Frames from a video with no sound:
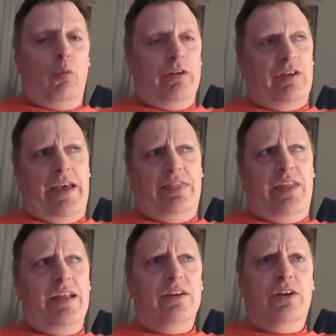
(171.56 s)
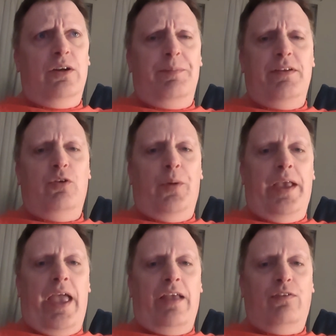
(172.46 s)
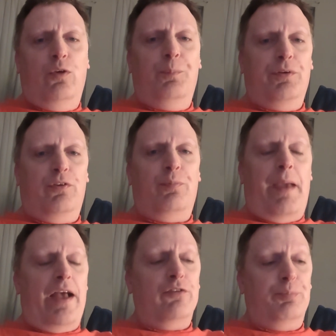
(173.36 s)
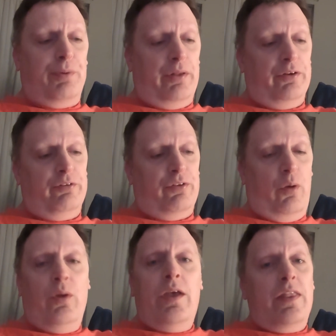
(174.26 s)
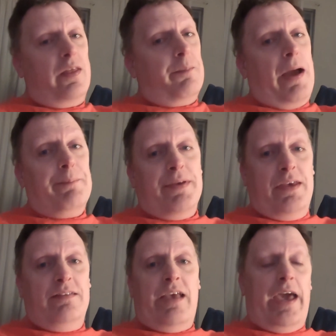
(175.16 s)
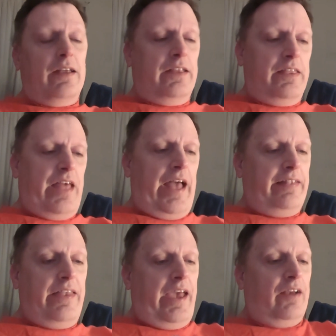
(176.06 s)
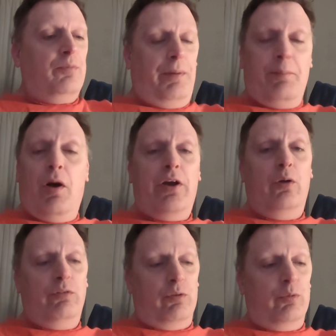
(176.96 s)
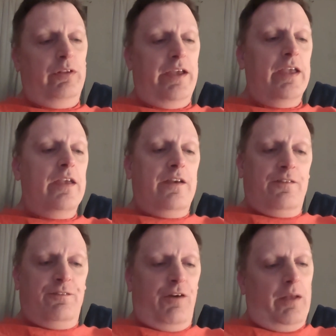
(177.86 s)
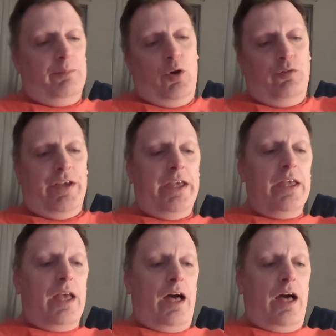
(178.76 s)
which I think they're going to be doing a Super Smash Brothers. So they might be tackling that next. But Mario was a really fun movie.